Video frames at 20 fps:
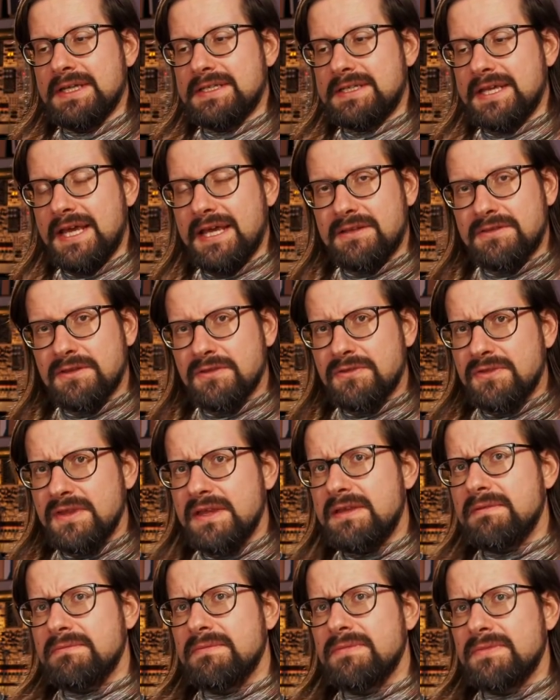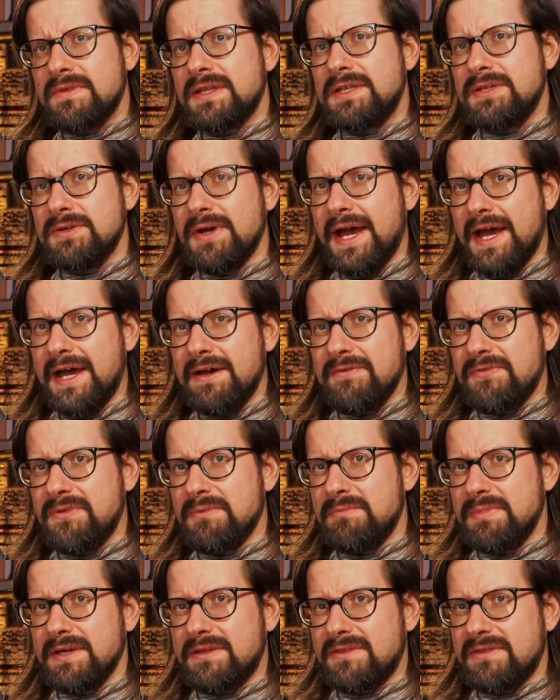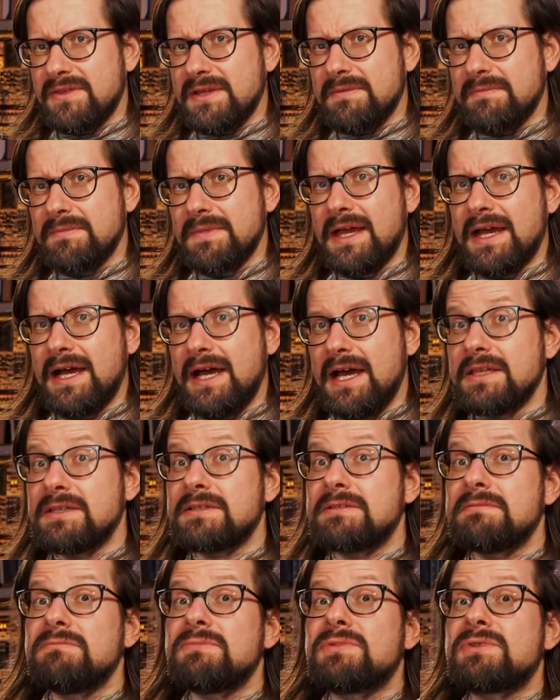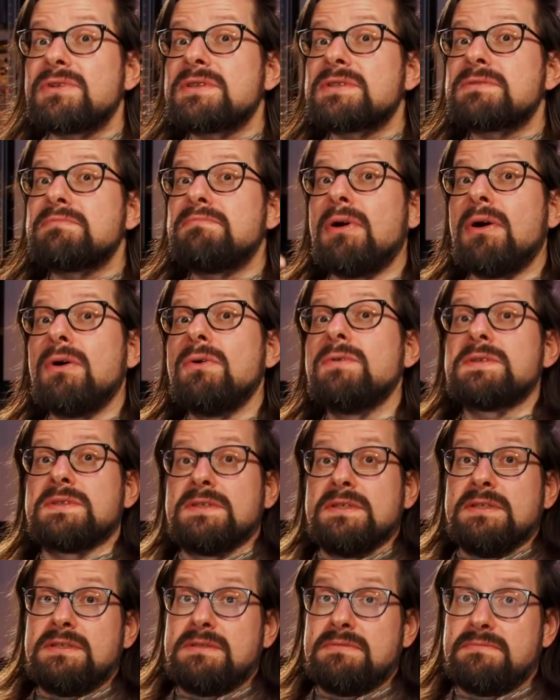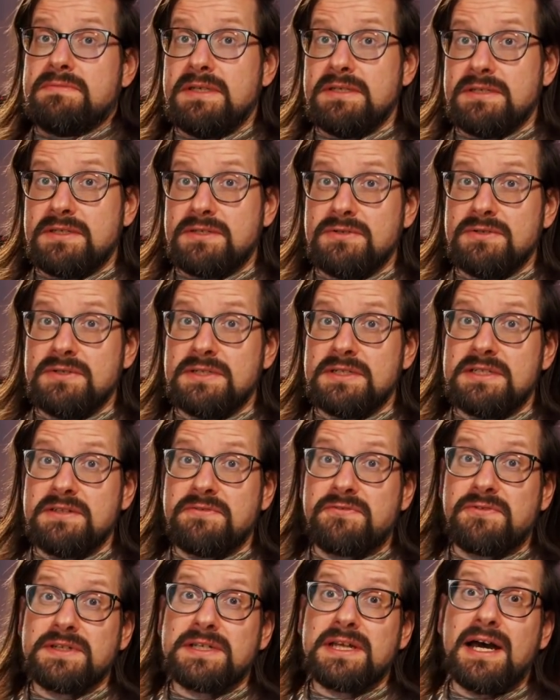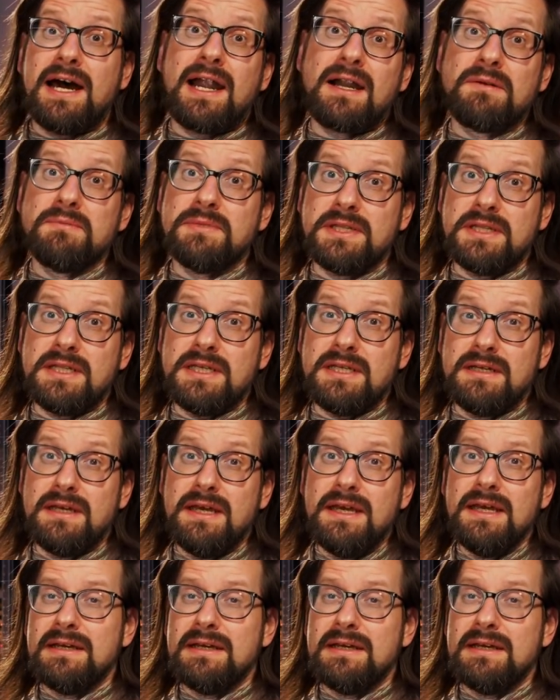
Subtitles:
take the thing that you have, the big thing, and transpose it into a different harmony.